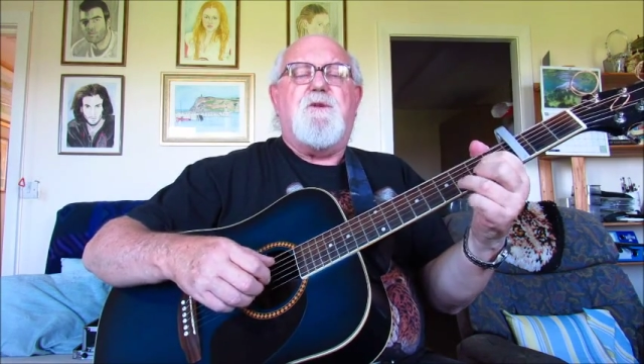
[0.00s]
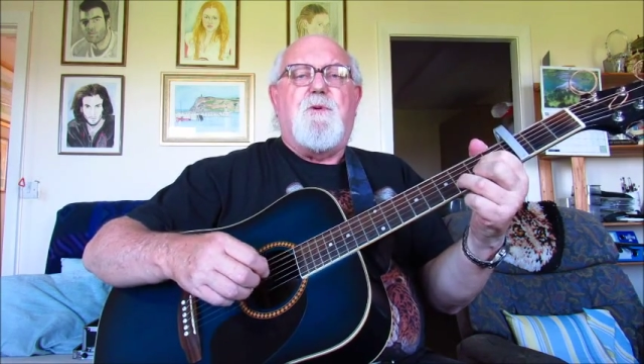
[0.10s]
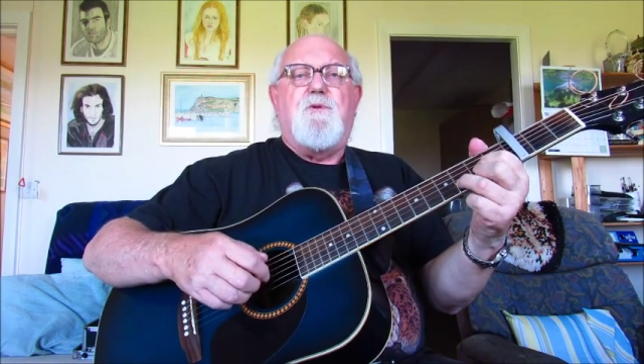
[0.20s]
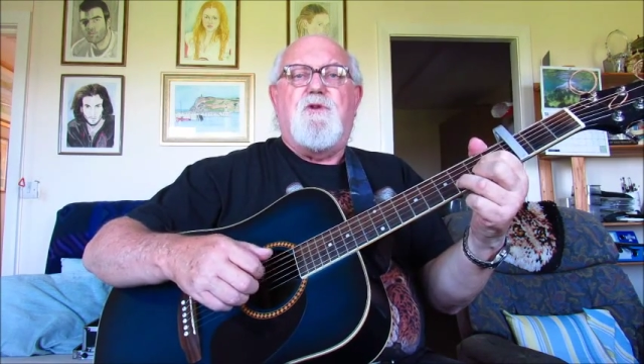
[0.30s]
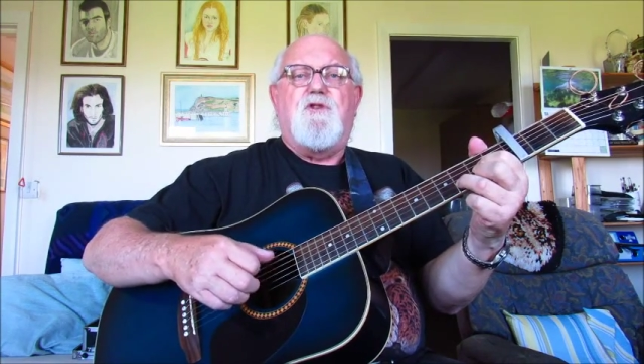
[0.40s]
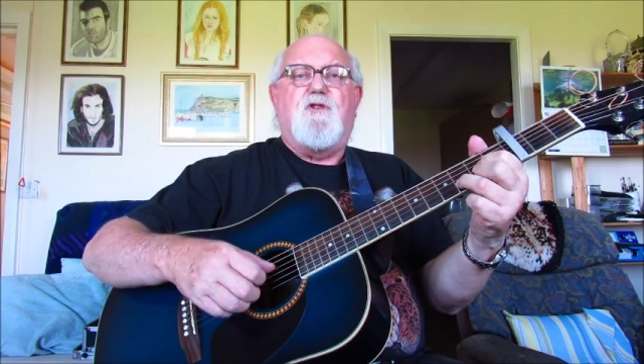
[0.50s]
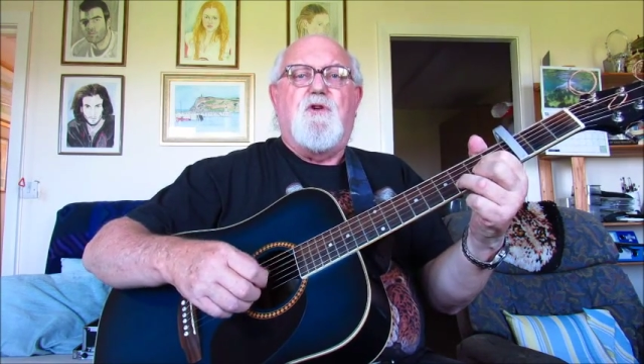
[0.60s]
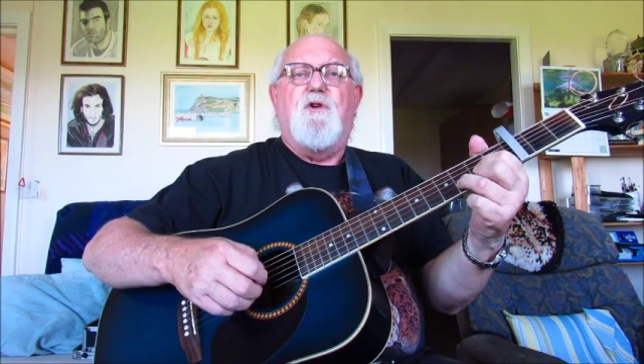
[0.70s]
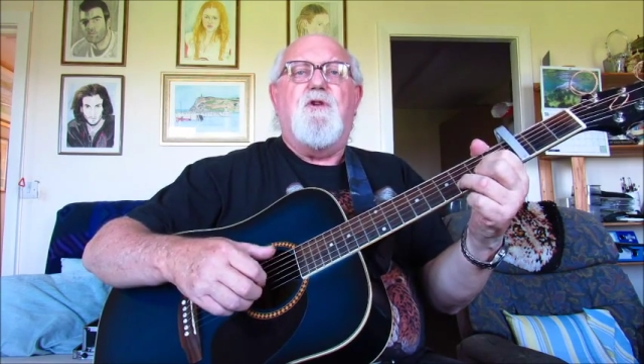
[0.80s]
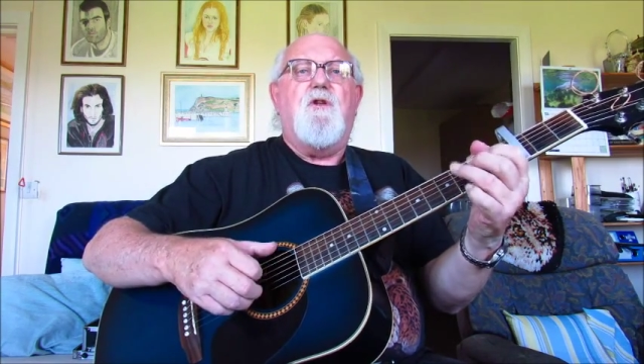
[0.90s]
a spoon to
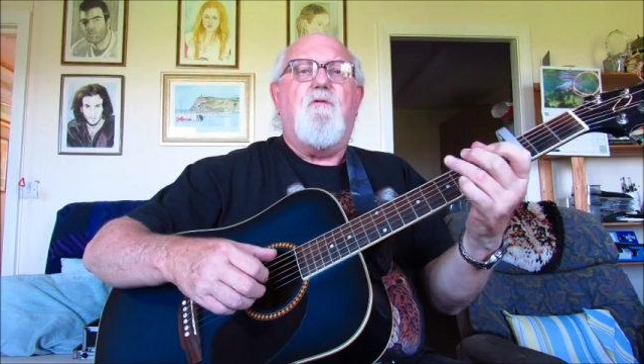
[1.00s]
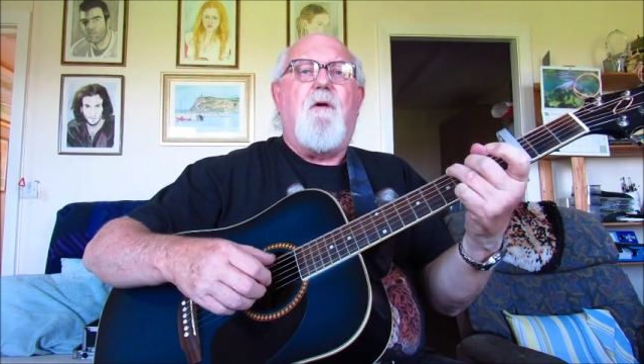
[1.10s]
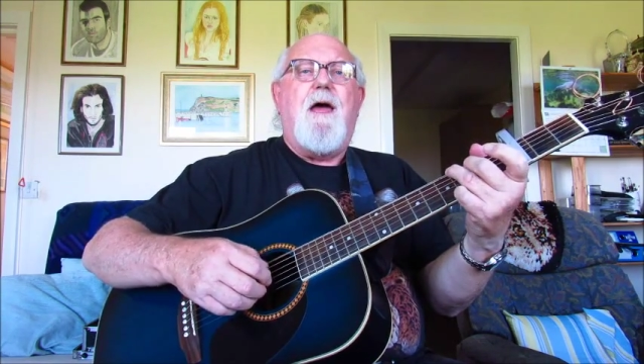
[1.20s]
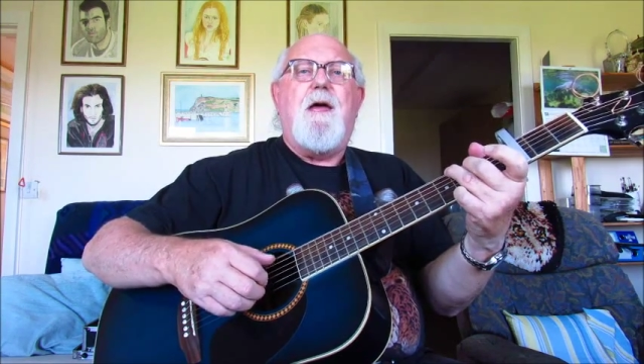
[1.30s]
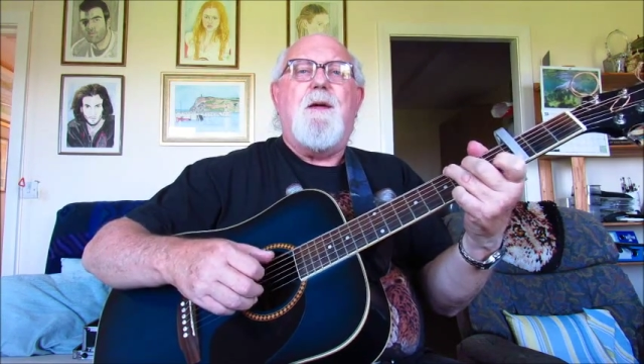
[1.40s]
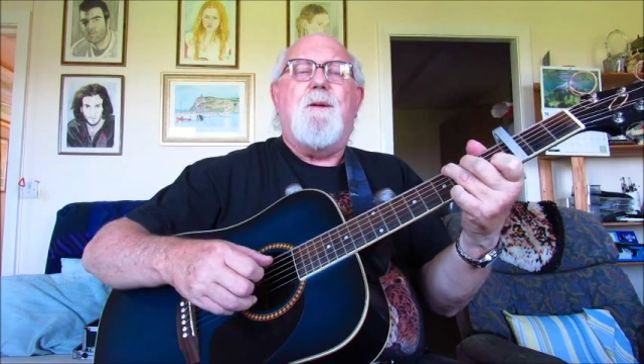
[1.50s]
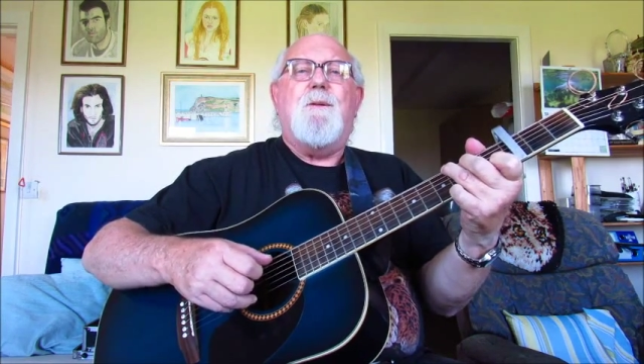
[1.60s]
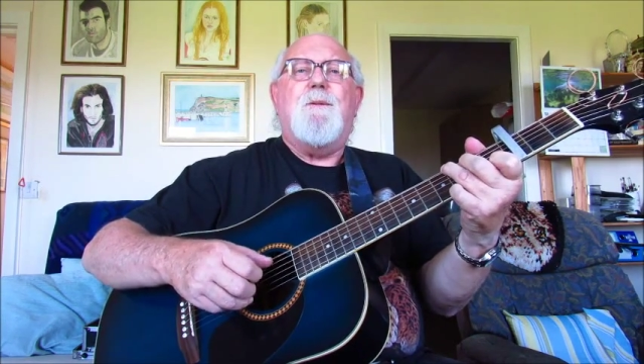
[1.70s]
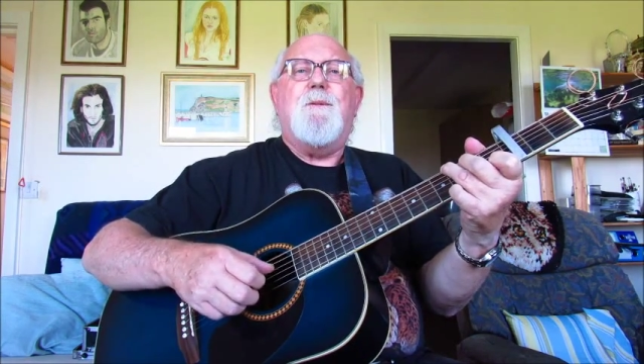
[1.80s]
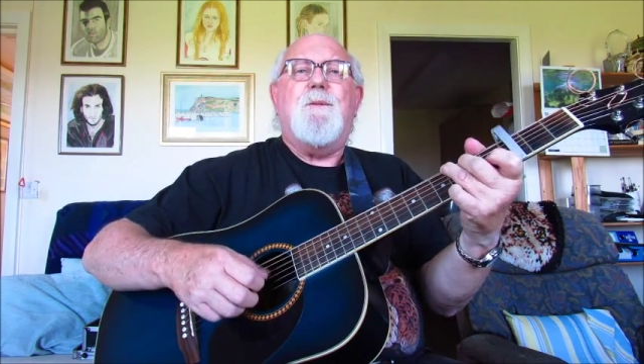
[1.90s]
stir it
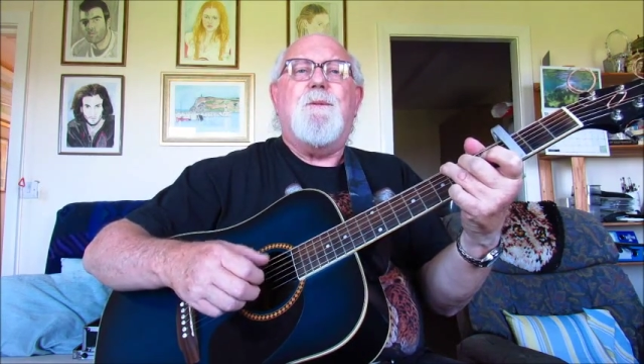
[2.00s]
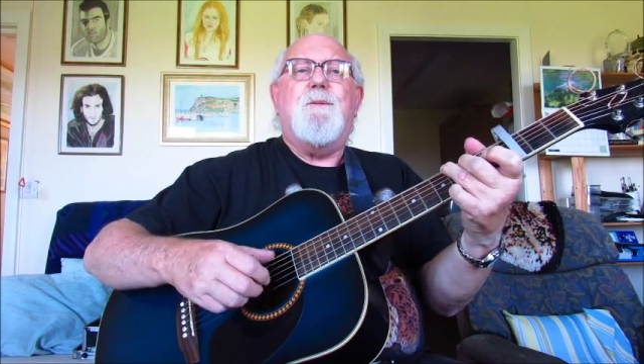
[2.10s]
around.